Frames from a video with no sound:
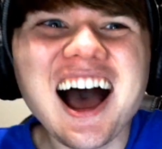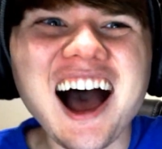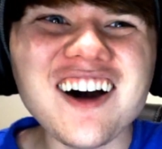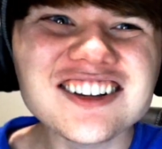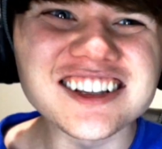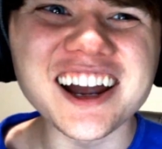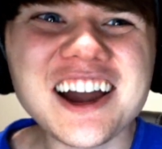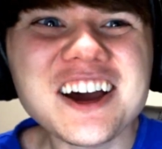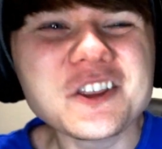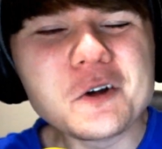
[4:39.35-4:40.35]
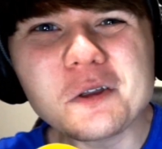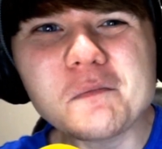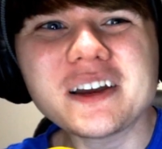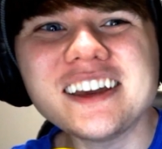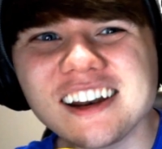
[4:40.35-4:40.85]
I was like through the
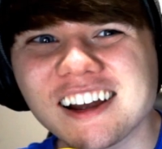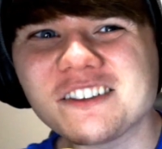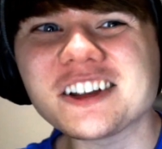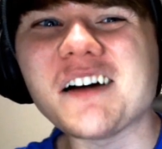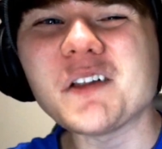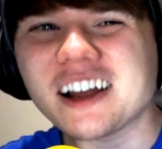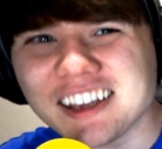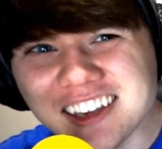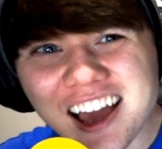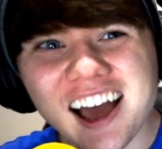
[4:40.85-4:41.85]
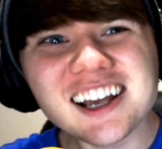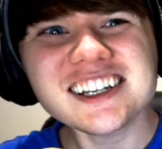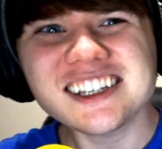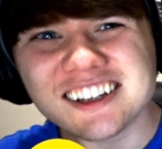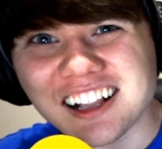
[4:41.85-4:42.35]
beginning of it. I'm like, yeah, I can
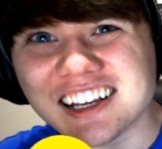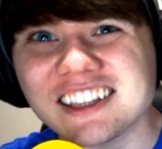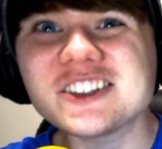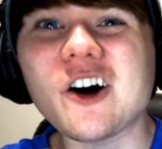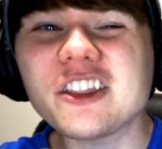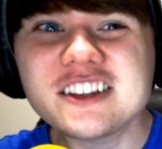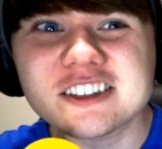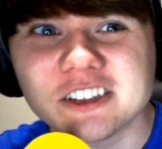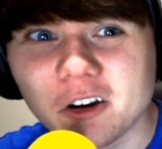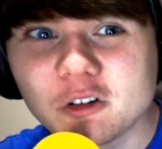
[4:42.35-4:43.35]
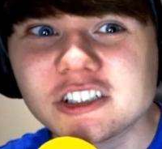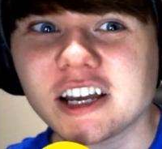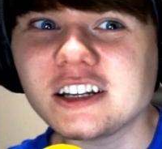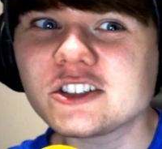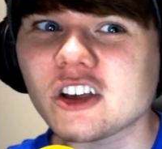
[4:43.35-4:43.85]
dig like these all these subtle
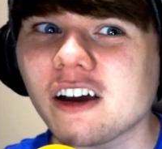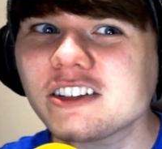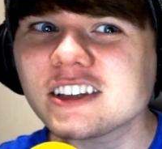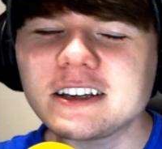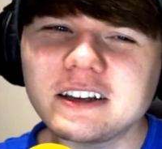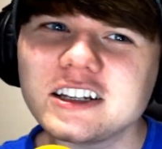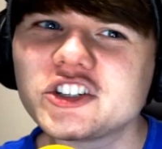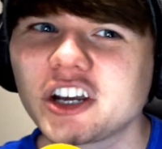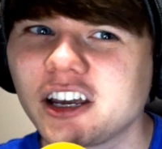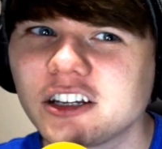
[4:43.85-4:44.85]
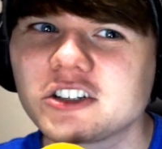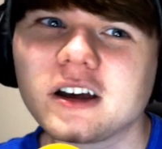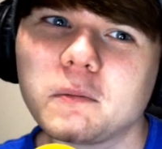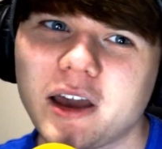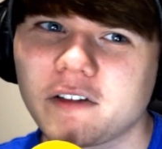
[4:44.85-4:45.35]
changes. Obviously, you need change.
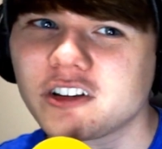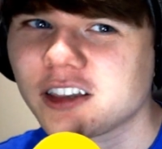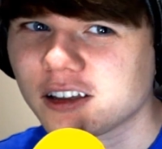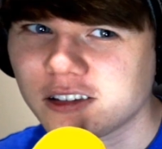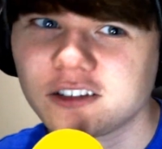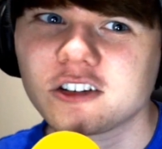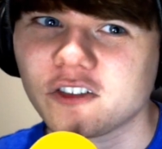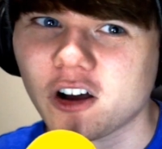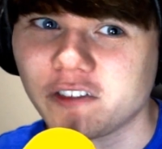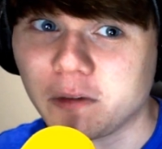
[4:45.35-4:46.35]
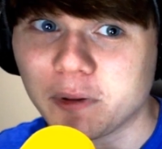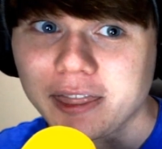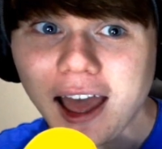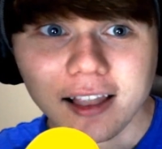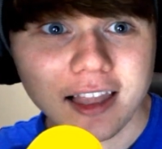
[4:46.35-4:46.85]
Um, everything needs to evolve. But
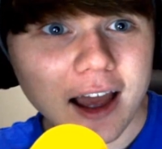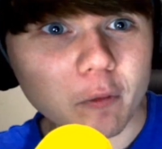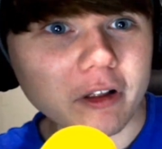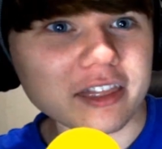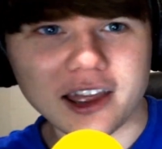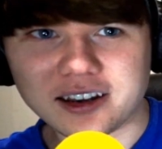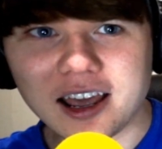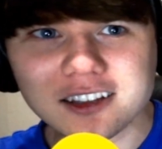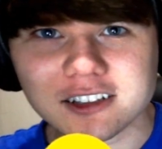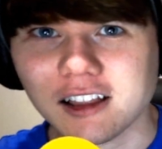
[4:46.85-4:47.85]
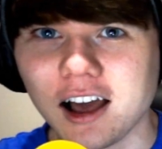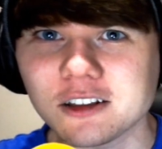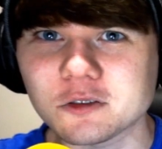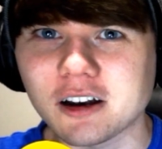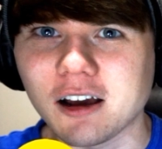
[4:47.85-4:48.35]
that la- like next to
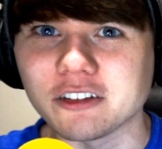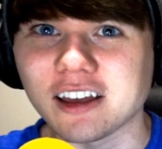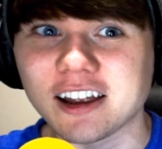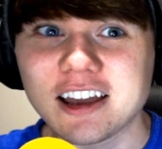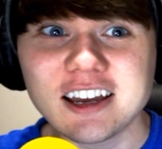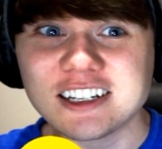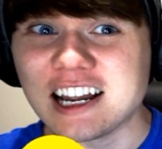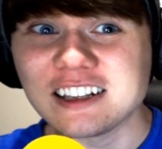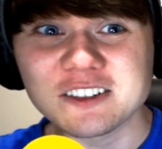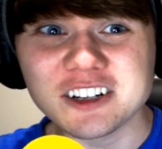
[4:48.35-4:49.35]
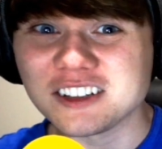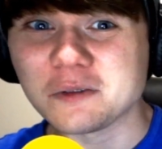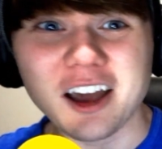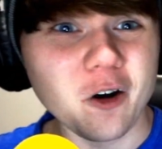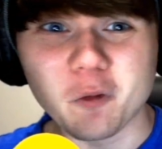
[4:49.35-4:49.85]
last one, I was like, Jason went to
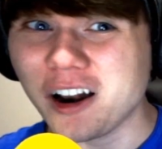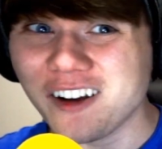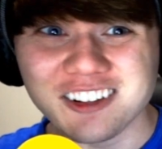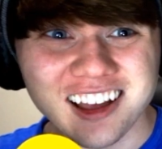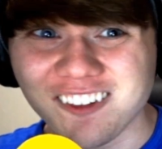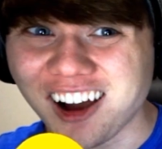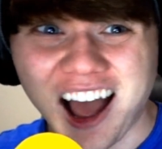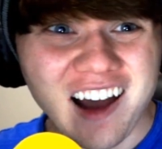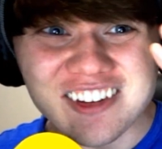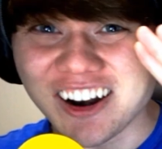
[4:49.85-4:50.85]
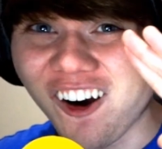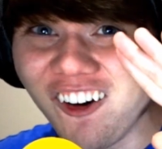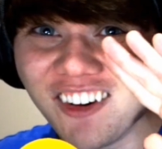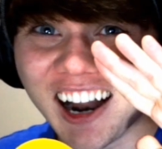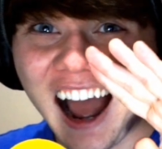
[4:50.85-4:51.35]
Spain. Oh, whatever that. Was. I mean,
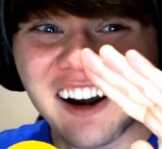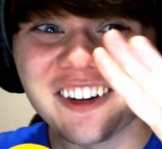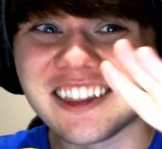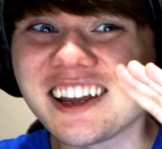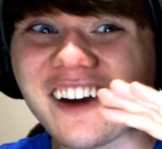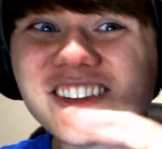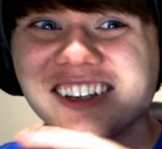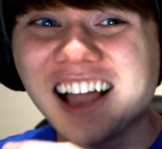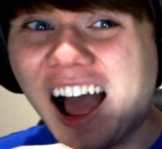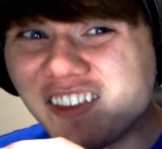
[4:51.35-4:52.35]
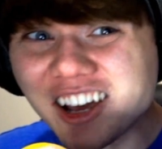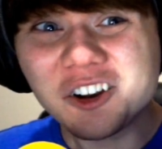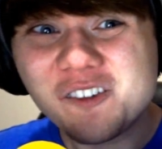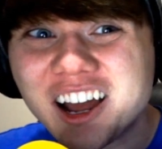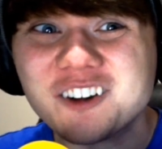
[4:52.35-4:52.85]
oh my, I don't even think I've seen. I've got to
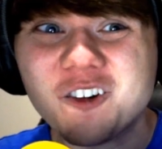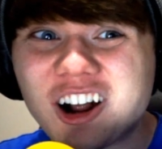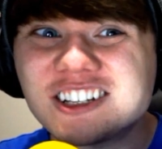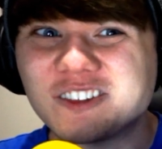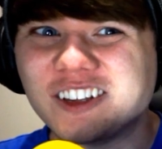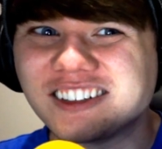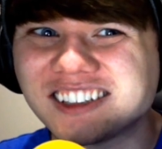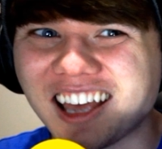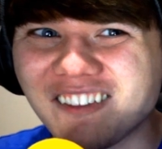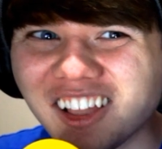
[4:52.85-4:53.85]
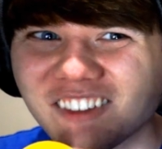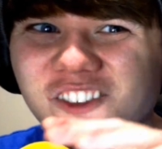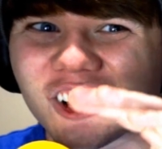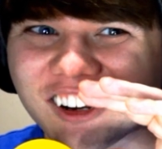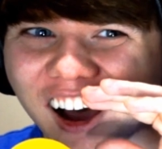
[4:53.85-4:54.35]
go back and watch some of these because I've like
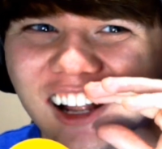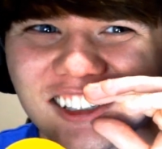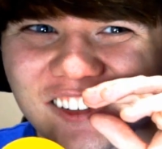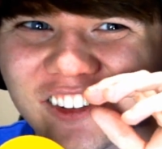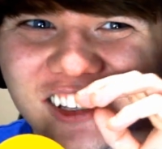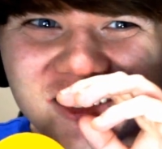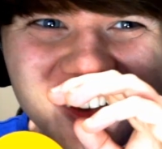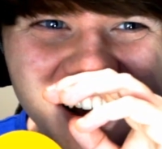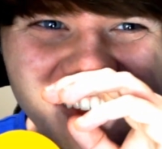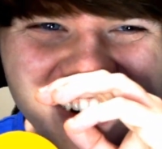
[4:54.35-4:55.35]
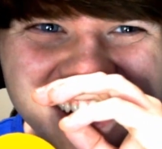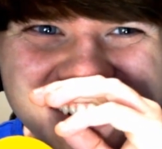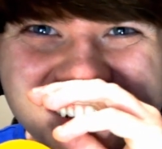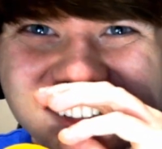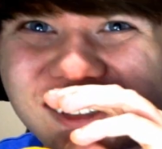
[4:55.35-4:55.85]
forgot some of these. Man, oh my
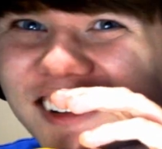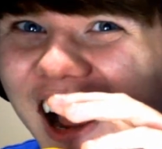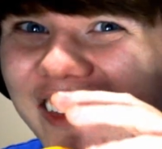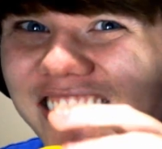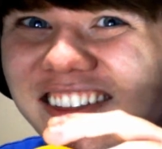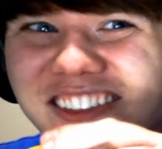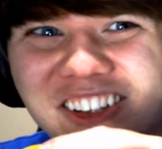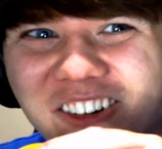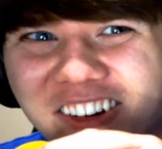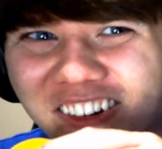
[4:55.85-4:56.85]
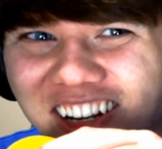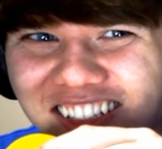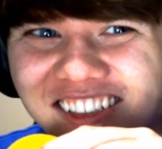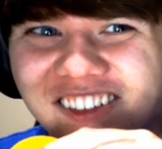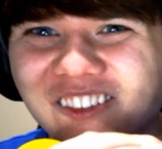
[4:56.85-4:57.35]
goodness, these are absolutely so
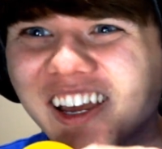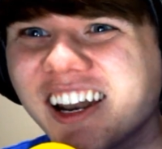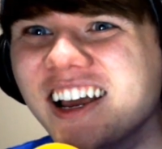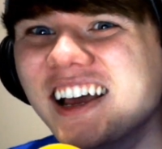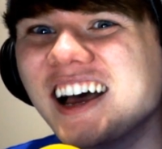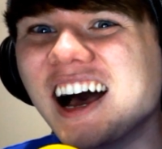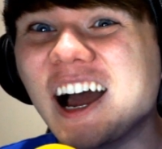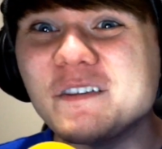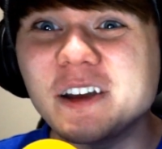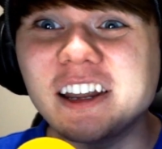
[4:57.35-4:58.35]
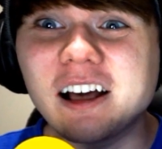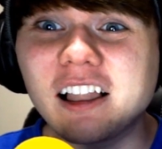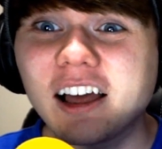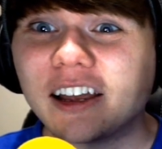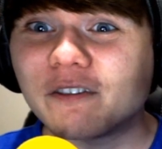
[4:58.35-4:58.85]
crazy, man. I mean,
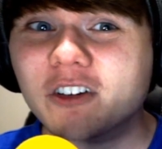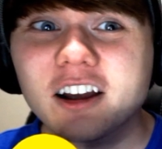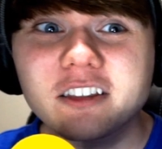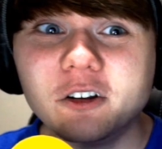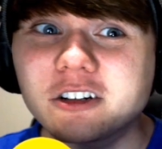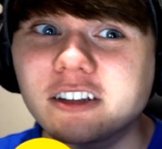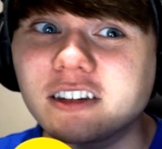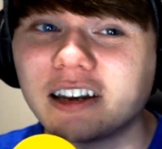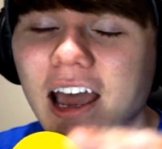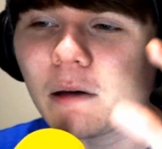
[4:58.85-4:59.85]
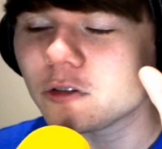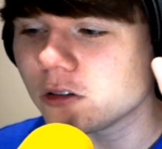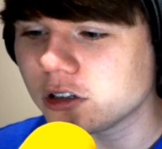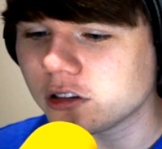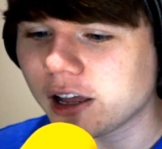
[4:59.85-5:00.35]
like Friday Thirteenth is an
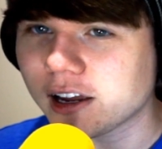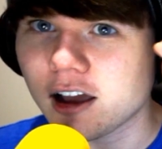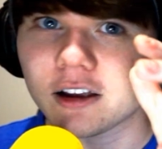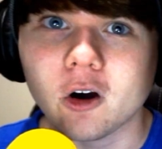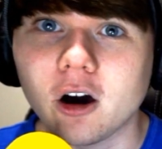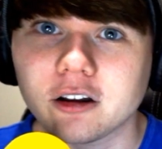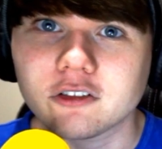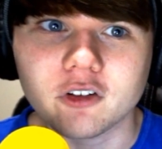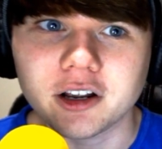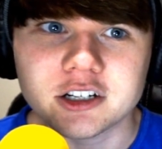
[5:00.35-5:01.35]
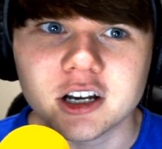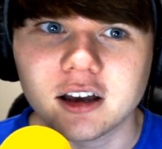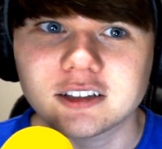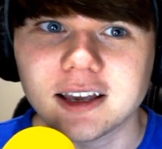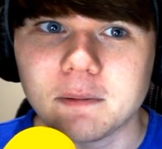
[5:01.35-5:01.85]
absolutely like iconic
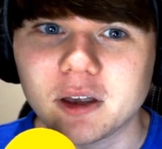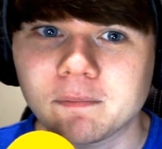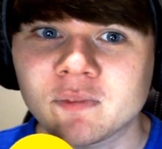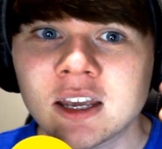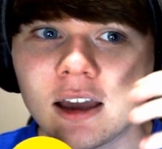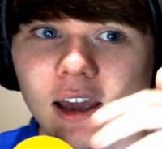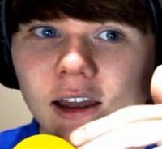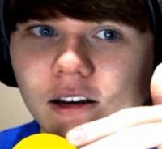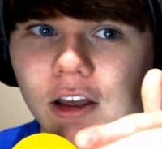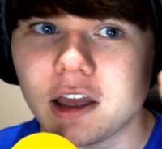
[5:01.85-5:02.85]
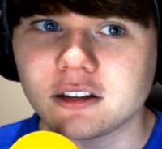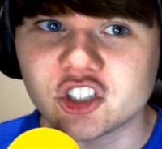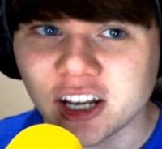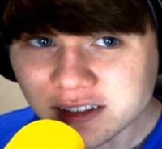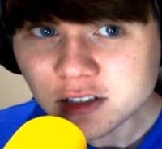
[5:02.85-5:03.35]
franchise. I mean, and uh,
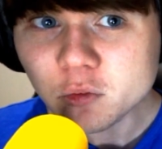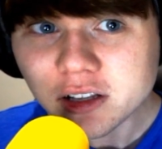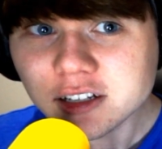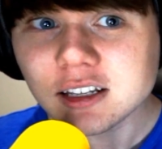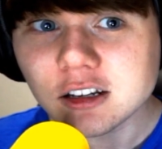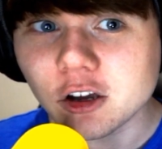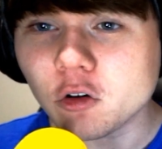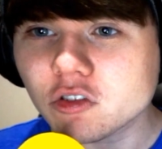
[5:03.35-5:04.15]
Jason really didn't go through